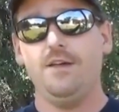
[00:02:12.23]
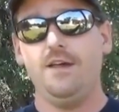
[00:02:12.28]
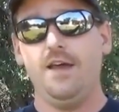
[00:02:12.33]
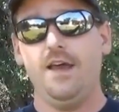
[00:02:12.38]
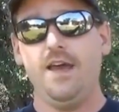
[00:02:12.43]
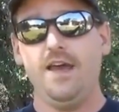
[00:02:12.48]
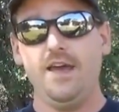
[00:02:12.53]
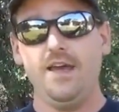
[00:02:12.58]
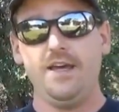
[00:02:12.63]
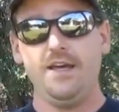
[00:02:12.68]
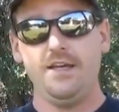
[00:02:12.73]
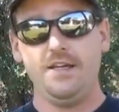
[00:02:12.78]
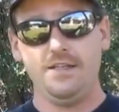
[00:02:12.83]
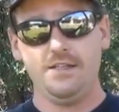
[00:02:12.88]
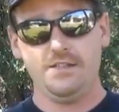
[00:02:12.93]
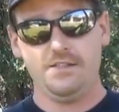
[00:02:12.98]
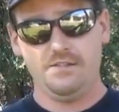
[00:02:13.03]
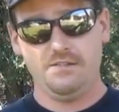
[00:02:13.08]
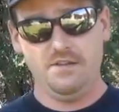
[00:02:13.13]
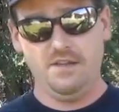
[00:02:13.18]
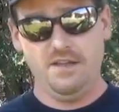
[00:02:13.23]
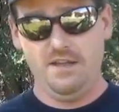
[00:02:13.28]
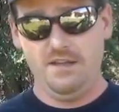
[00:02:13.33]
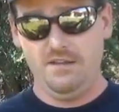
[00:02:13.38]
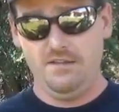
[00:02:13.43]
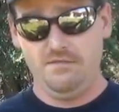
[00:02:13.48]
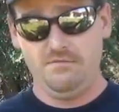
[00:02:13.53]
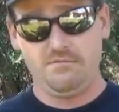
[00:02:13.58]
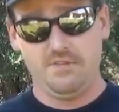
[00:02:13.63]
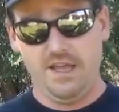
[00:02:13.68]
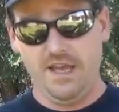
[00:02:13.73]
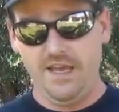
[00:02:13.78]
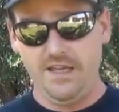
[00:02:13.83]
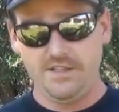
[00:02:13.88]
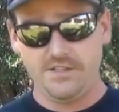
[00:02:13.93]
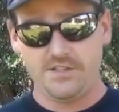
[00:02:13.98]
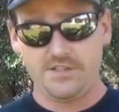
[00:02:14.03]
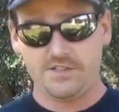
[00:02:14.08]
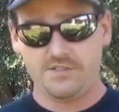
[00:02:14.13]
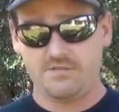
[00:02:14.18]
And
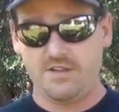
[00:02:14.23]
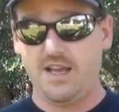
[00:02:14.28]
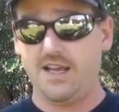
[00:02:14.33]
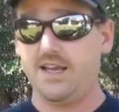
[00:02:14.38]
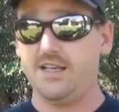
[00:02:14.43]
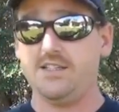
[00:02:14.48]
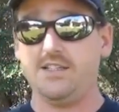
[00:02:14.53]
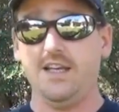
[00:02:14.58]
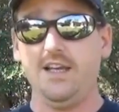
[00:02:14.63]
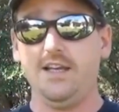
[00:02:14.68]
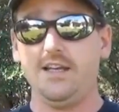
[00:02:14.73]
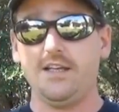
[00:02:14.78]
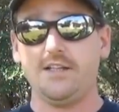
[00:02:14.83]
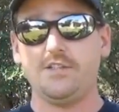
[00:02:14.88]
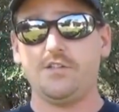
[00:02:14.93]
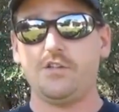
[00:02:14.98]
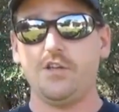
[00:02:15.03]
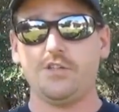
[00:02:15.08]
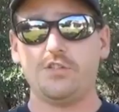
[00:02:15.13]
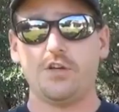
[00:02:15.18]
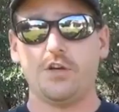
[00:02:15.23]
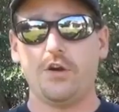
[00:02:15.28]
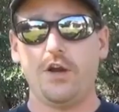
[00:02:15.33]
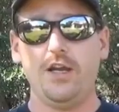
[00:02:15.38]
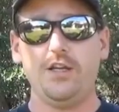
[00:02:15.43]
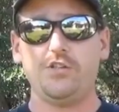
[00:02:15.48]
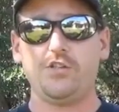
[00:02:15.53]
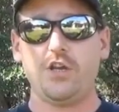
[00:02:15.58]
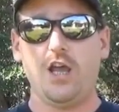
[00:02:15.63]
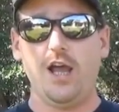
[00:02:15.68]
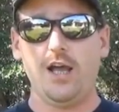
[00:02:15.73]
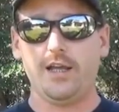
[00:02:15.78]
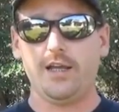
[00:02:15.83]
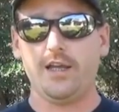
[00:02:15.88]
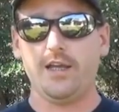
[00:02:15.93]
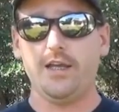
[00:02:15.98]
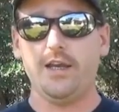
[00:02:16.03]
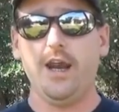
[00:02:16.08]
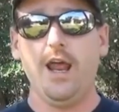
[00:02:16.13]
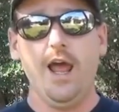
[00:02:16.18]
it's, like I said, it's just a great
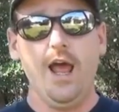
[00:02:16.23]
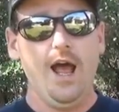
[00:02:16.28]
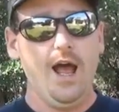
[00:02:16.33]
shotgun.